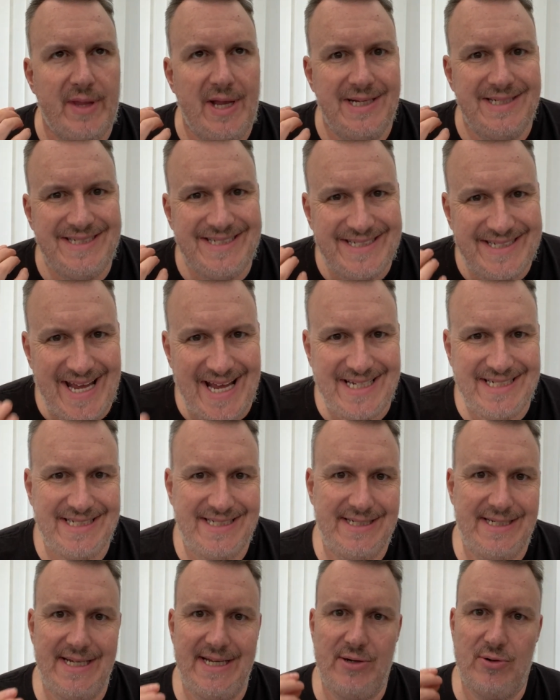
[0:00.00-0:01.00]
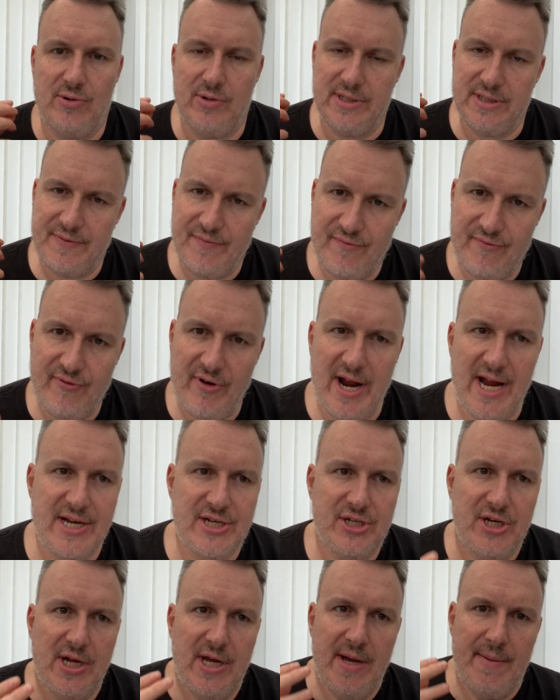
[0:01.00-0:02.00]
zesty or as
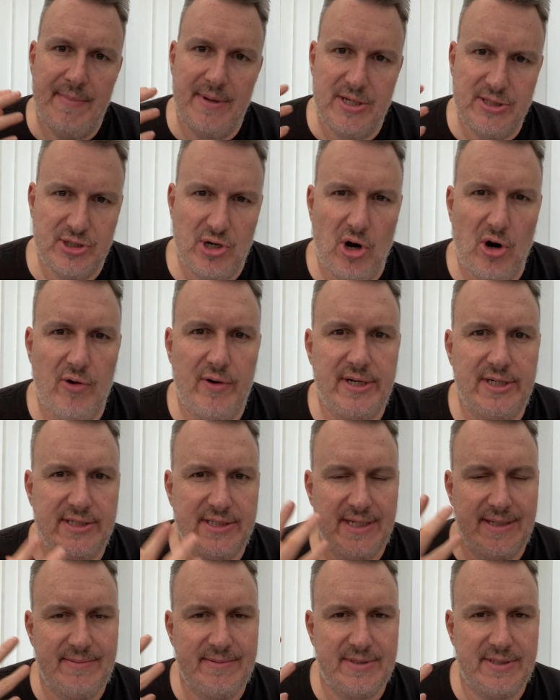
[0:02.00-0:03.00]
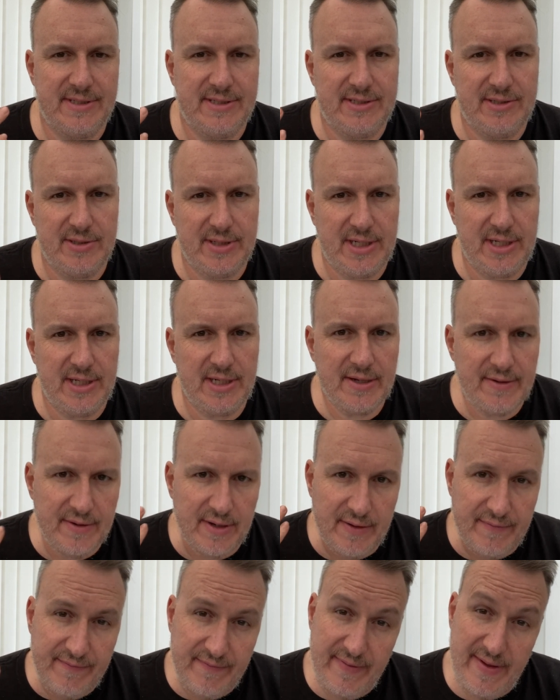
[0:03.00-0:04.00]
fresh because orange seems to can,
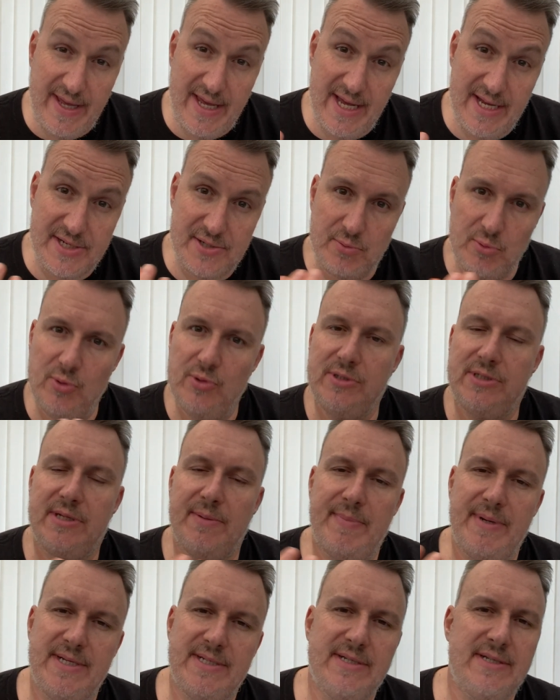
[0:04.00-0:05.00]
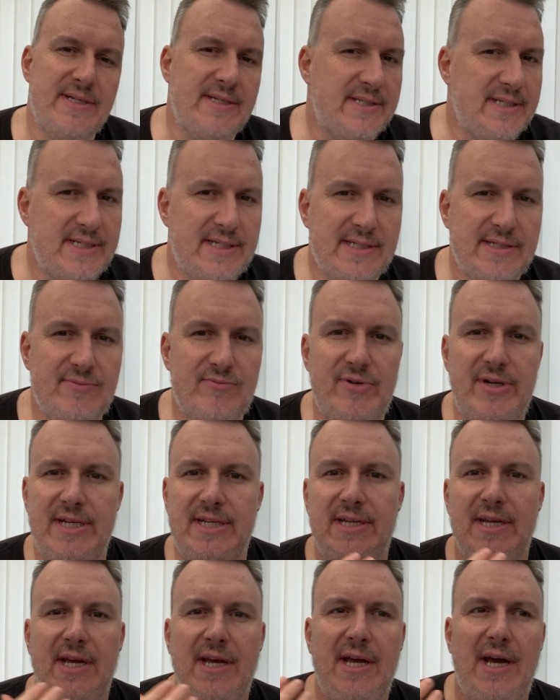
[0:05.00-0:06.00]
can veer towards the bitterness. It doesn't
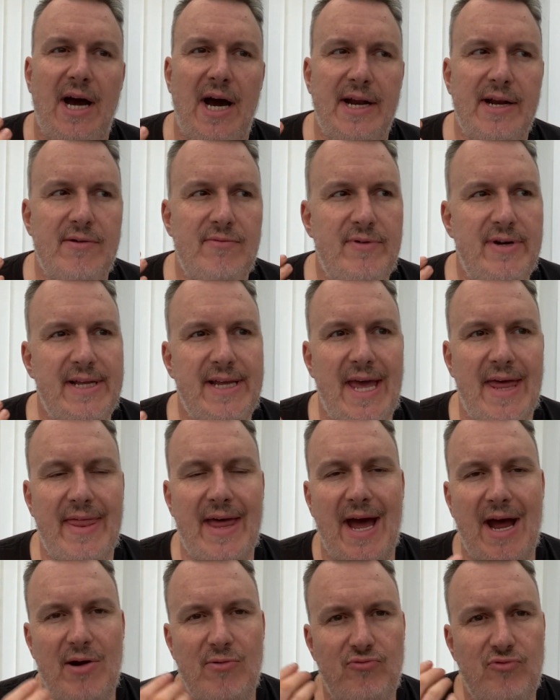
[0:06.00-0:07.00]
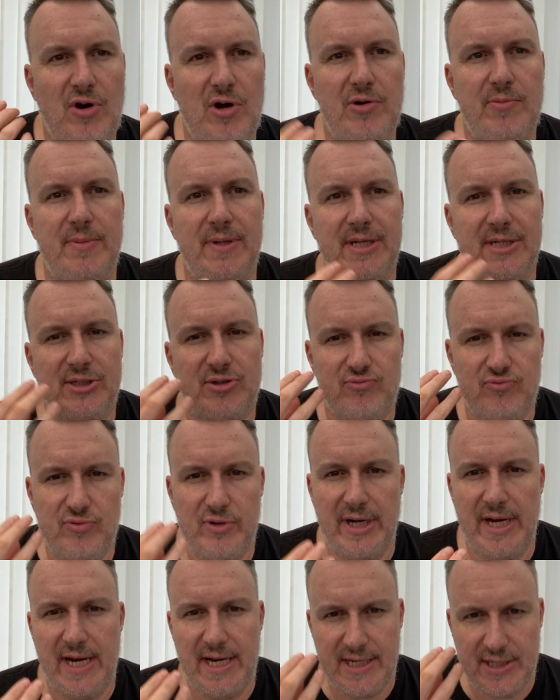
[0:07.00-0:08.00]
really, I don't really get that aroma that's
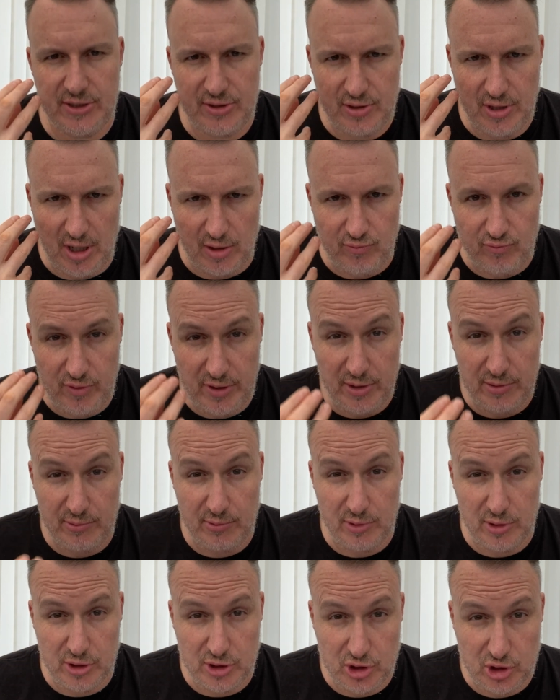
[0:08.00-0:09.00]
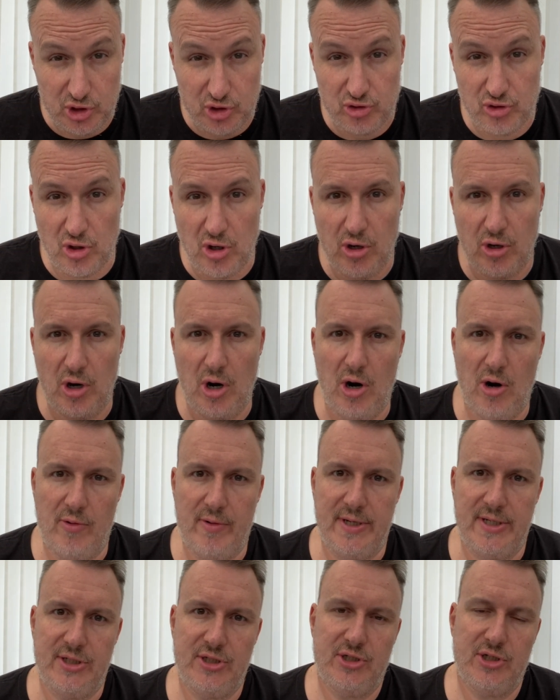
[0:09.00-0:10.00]
really a real strong
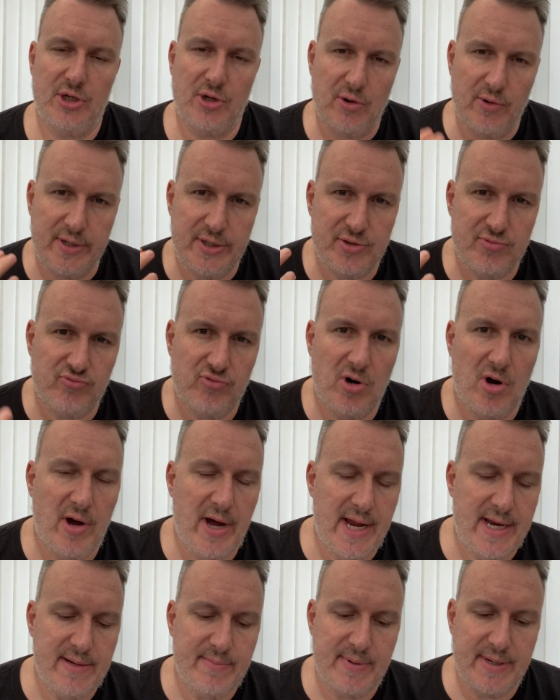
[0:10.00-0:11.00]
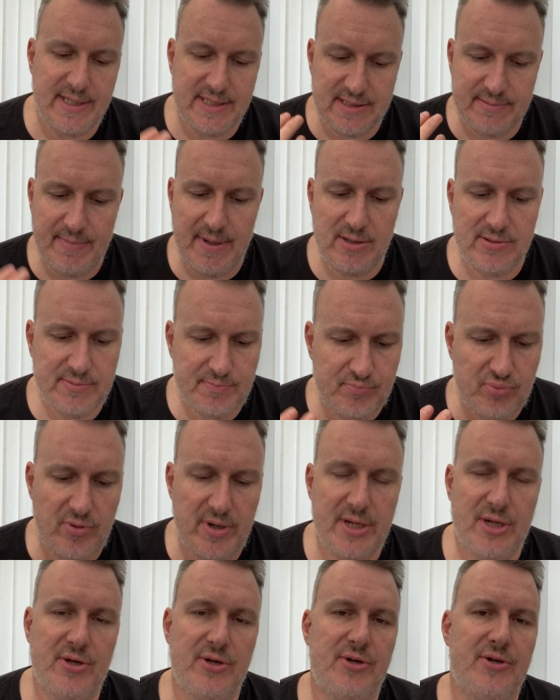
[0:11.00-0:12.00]
orange and orange rind, but it smells
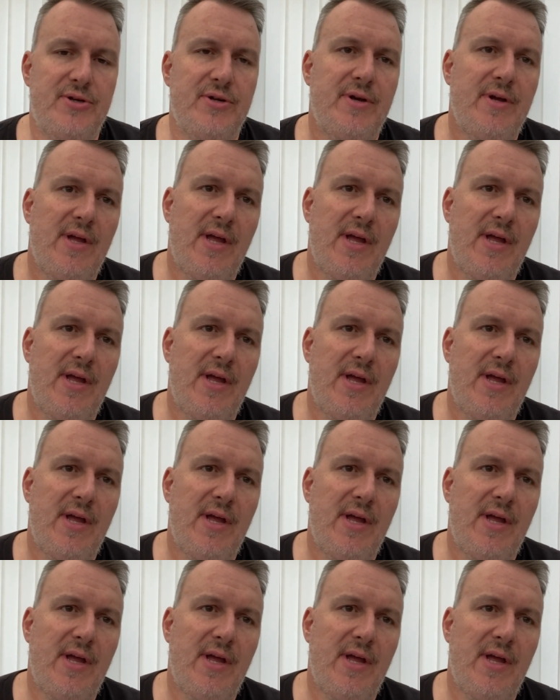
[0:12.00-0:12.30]
pretty good